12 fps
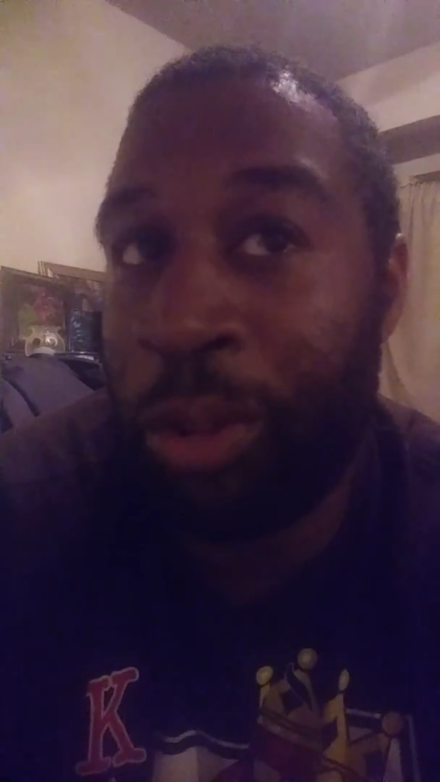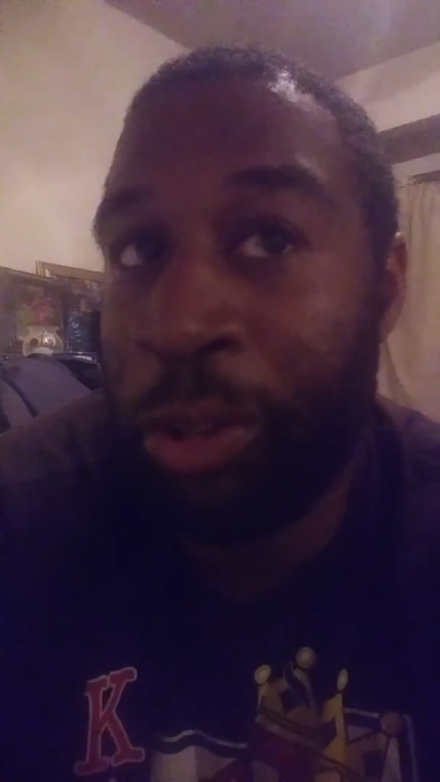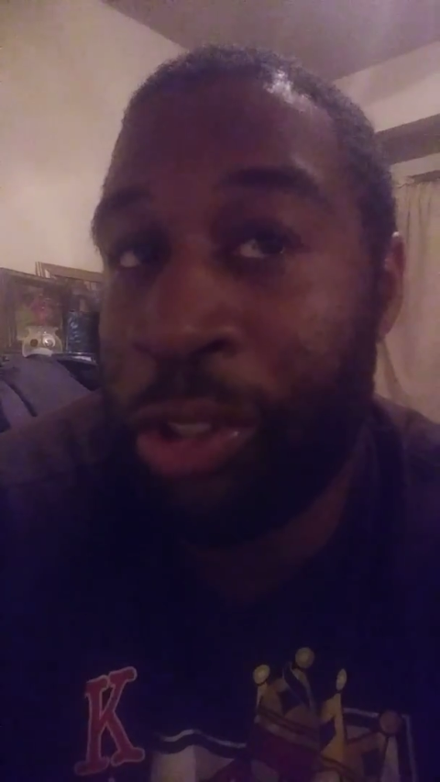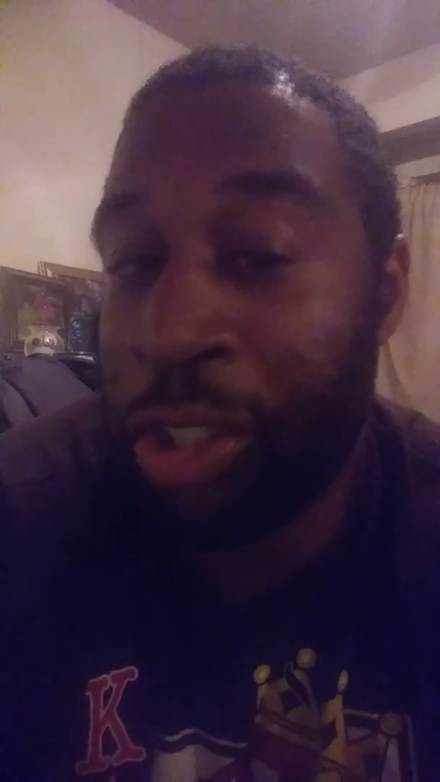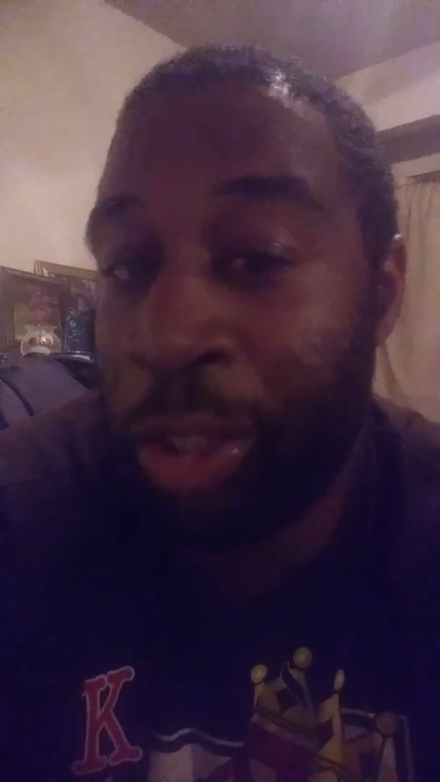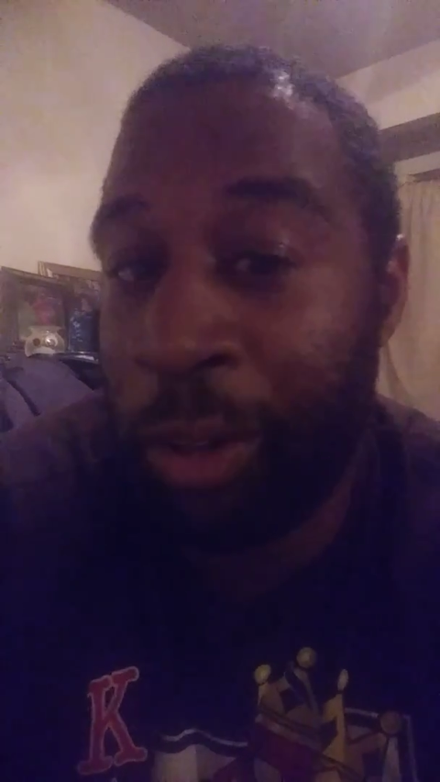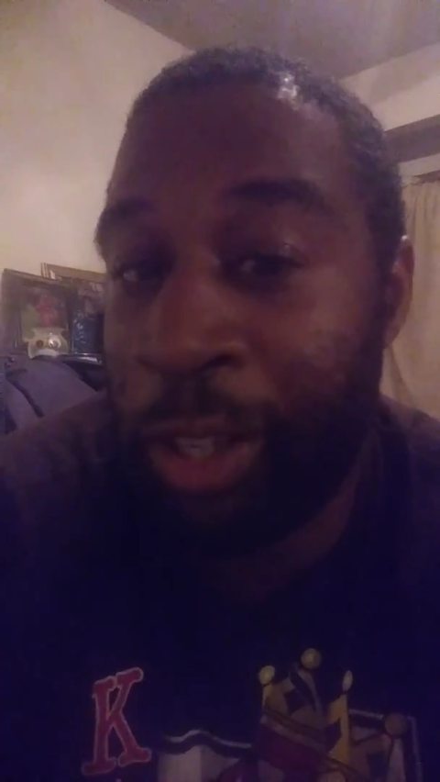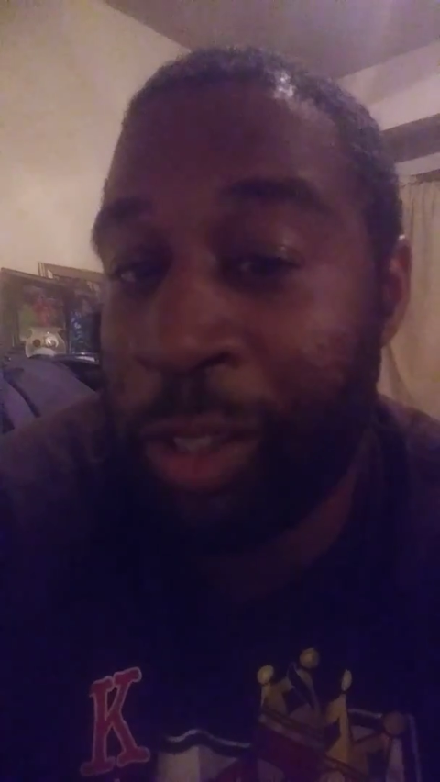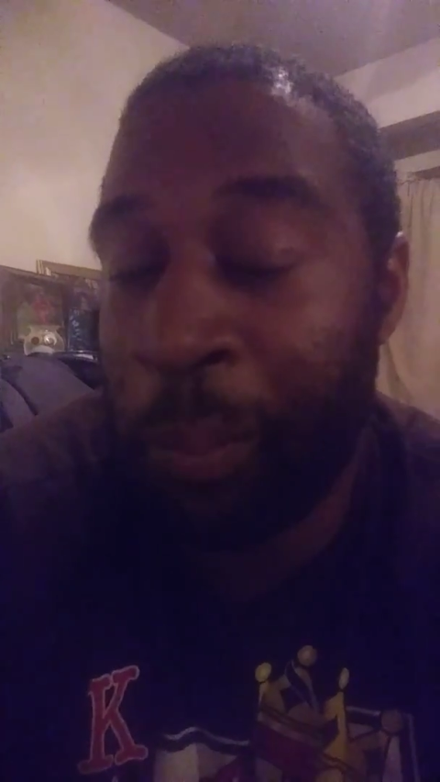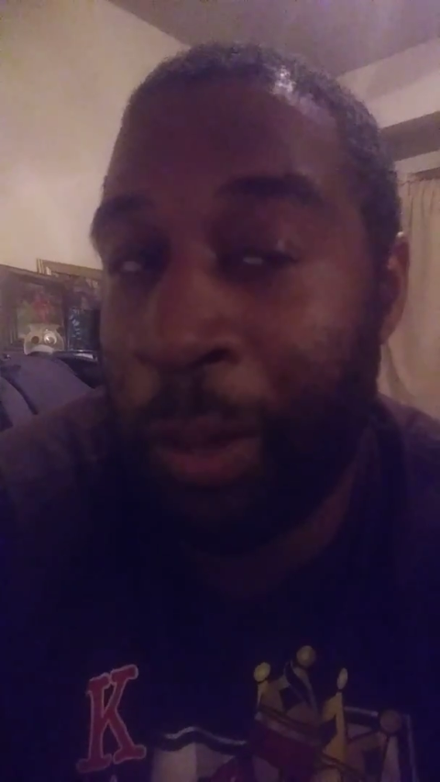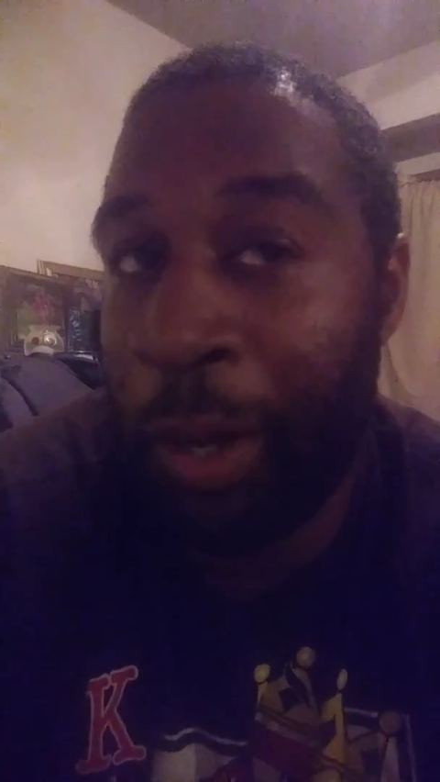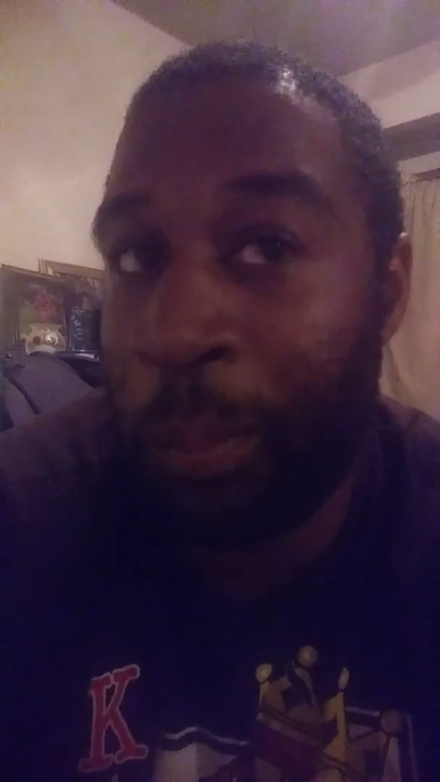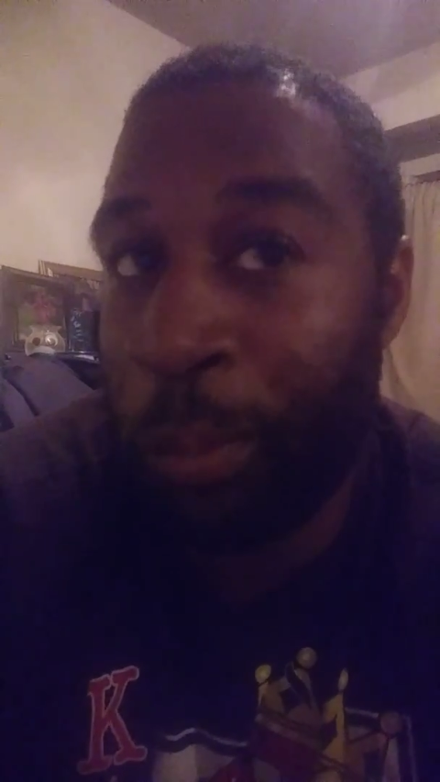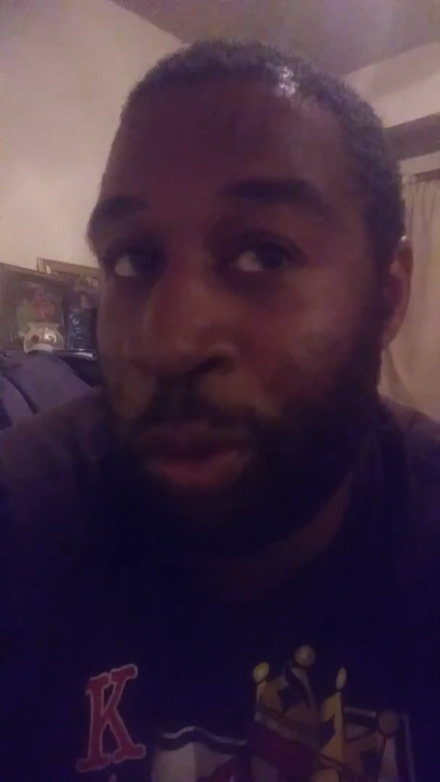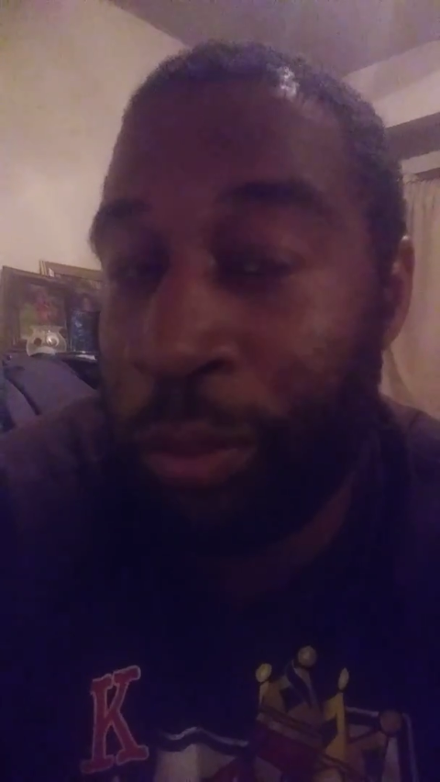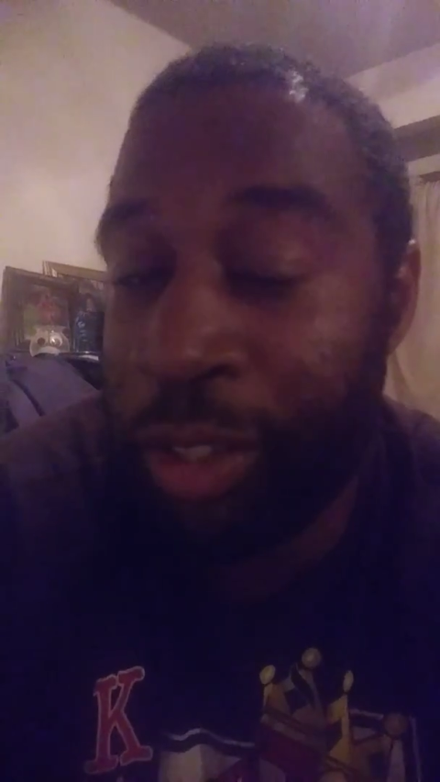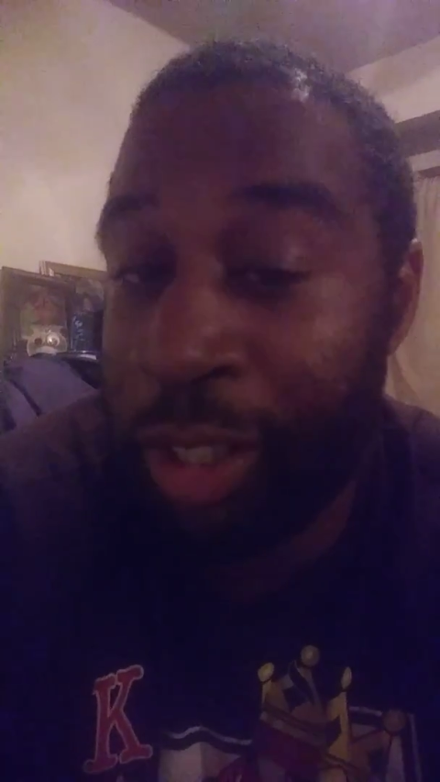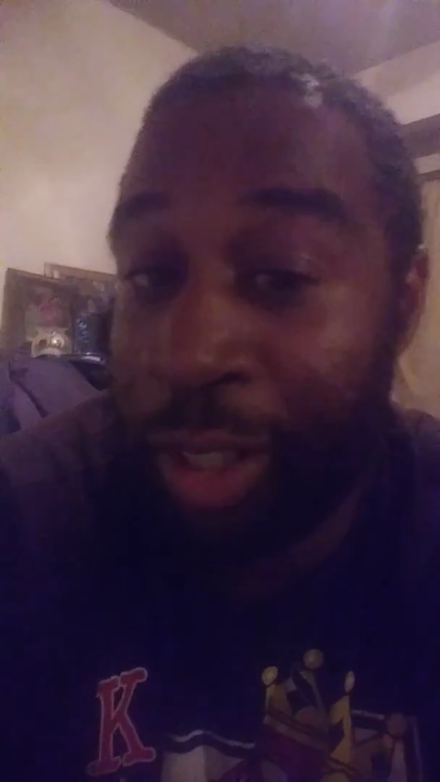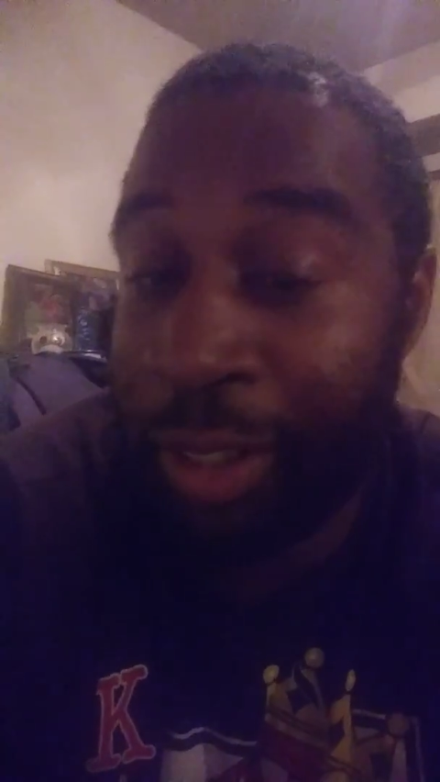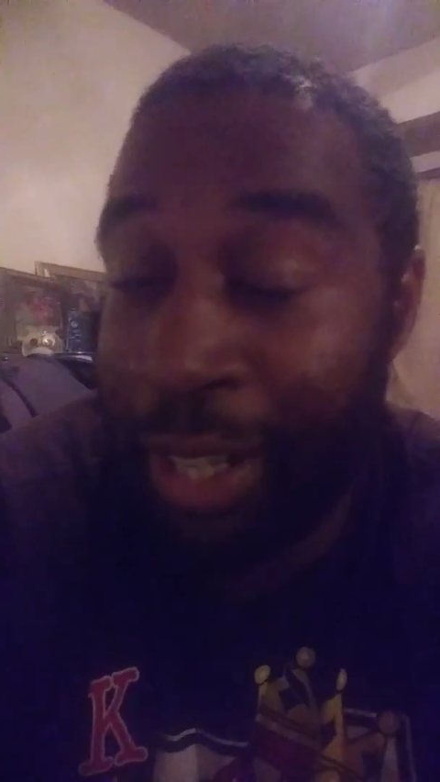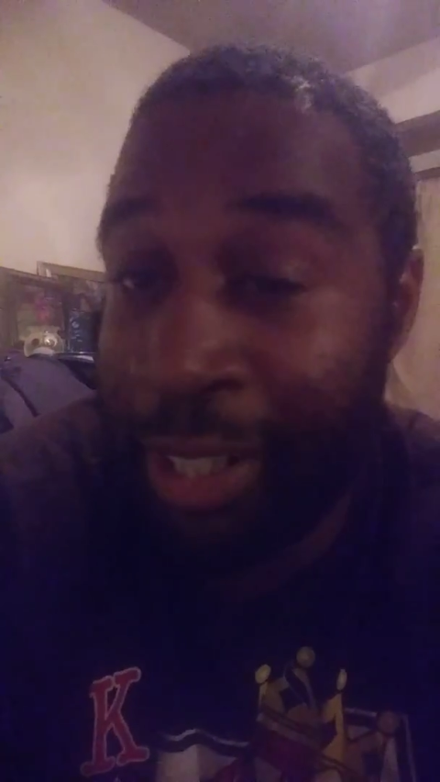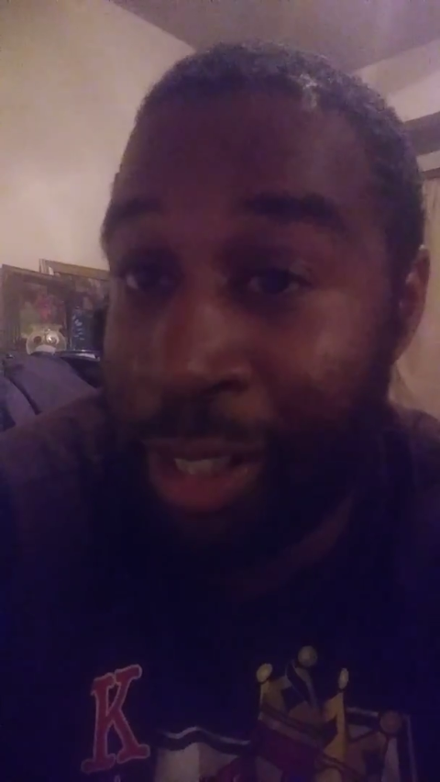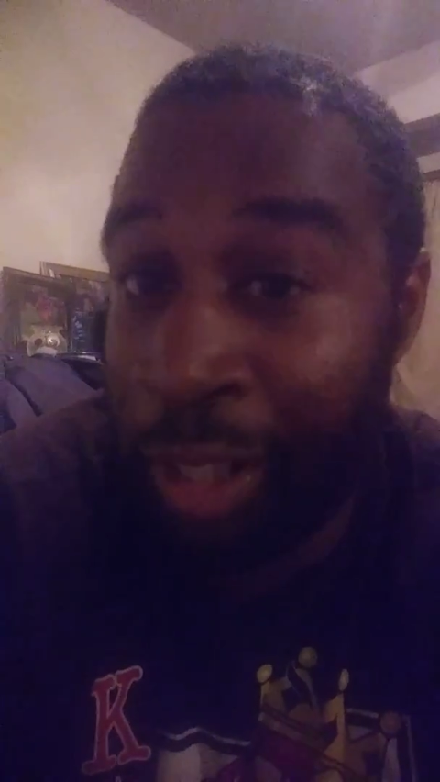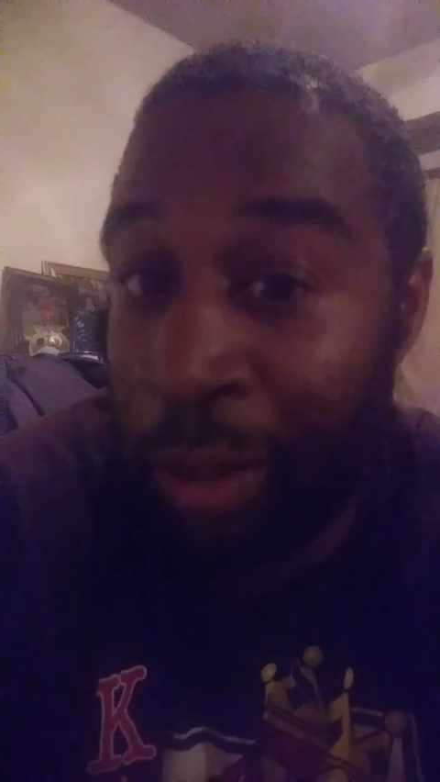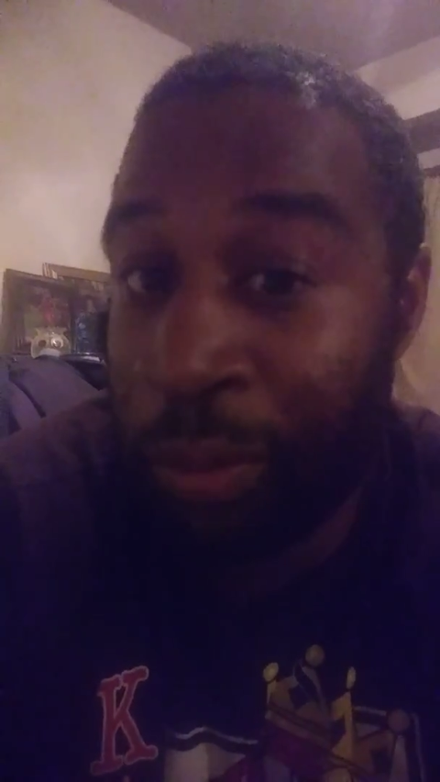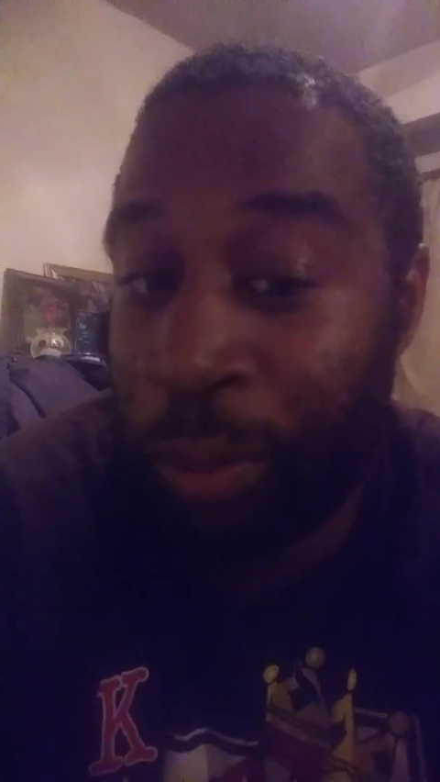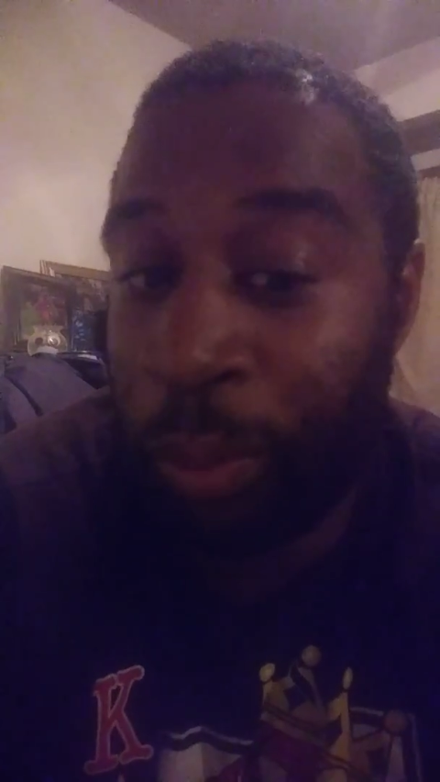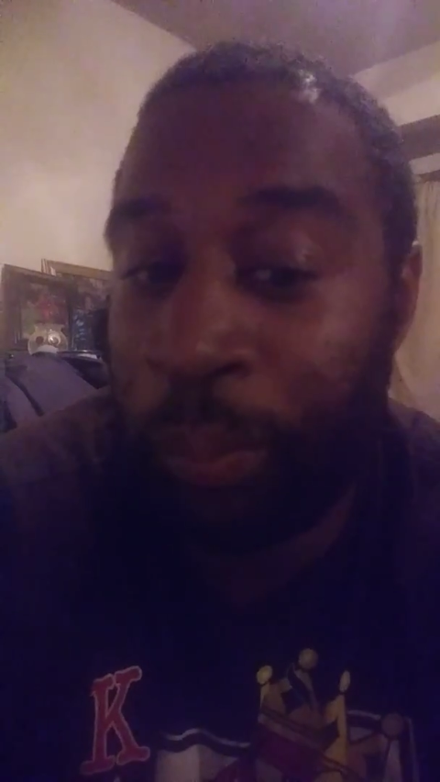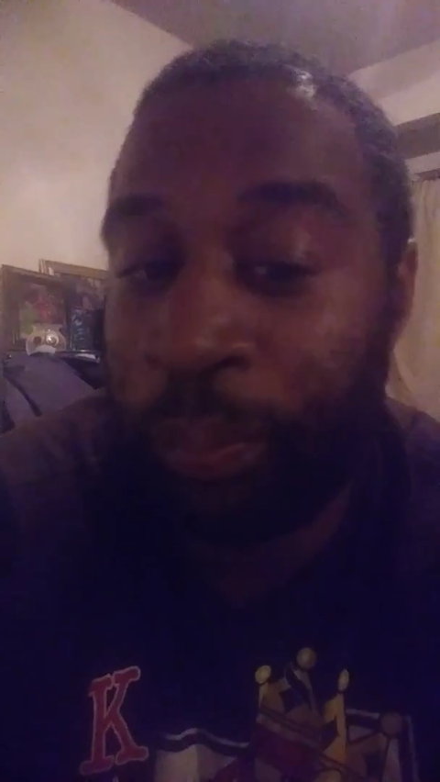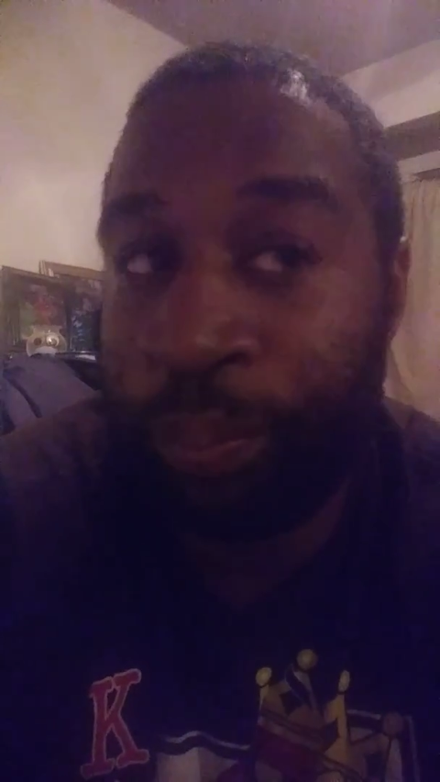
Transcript: you're serious about moving to the next level.